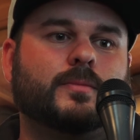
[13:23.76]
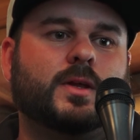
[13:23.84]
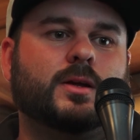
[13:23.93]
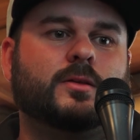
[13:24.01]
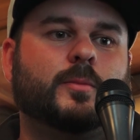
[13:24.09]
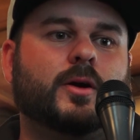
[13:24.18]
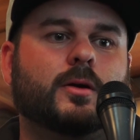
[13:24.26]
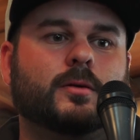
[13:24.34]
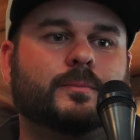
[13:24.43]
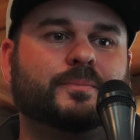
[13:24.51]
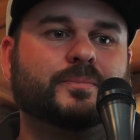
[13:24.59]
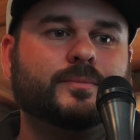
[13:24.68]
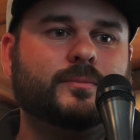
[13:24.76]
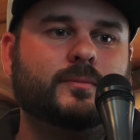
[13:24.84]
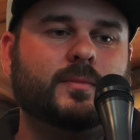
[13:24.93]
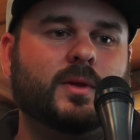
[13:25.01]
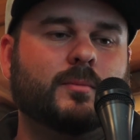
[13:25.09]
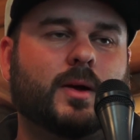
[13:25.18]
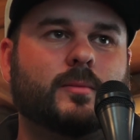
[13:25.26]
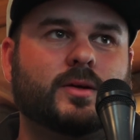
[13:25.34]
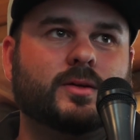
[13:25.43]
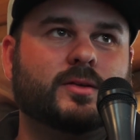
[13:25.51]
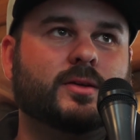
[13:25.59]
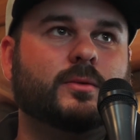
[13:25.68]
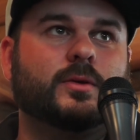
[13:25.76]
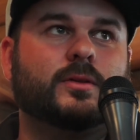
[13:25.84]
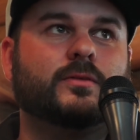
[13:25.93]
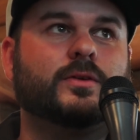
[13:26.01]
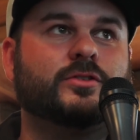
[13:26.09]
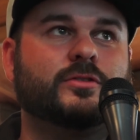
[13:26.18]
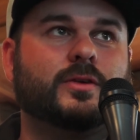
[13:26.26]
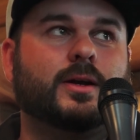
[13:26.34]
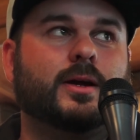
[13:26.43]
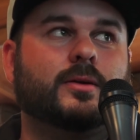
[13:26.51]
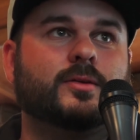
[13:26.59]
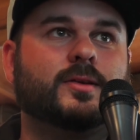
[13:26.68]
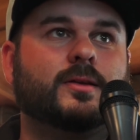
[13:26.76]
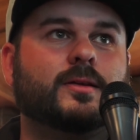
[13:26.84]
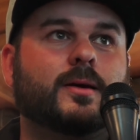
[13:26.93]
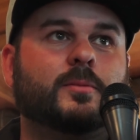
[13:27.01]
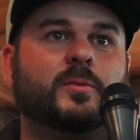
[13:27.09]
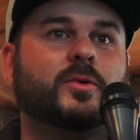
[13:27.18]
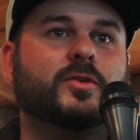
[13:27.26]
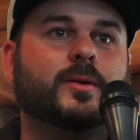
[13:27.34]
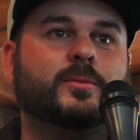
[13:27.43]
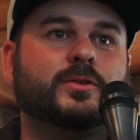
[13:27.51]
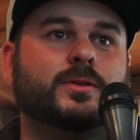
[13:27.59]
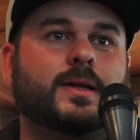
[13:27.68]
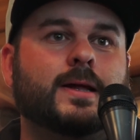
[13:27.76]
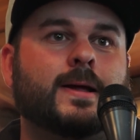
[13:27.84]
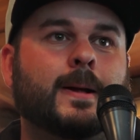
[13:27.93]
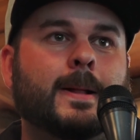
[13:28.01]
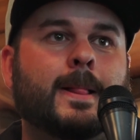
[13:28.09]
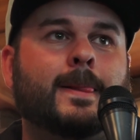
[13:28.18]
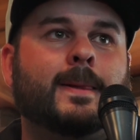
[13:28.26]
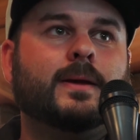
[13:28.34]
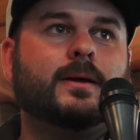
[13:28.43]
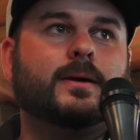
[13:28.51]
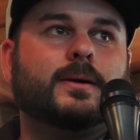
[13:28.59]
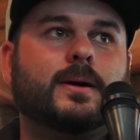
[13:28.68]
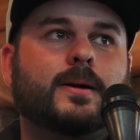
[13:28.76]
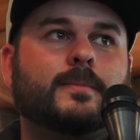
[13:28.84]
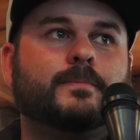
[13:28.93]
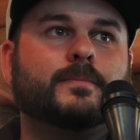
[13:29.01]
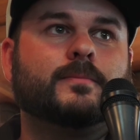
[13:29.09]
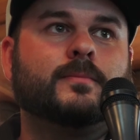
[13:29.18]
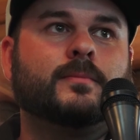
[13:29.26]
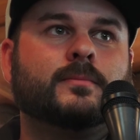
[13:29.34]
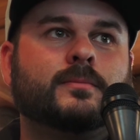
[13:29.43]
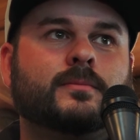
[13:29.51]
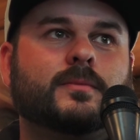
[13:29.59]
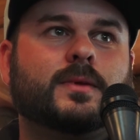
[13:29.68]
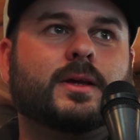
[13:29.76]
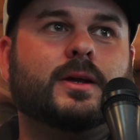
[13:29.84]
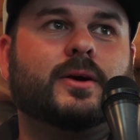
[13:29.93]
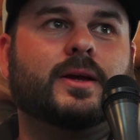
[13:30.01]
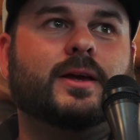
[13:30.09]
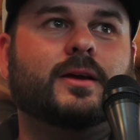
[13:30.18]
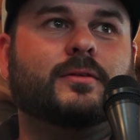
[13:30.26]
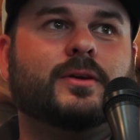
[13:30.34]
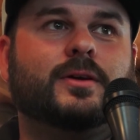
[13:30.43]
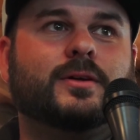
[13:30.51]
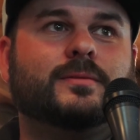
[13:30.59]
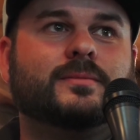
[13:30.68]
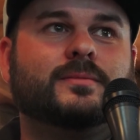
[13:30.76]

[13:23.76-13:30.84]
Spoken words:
gets better. My biggest thing with the vision right now is the depth perception. I can't read a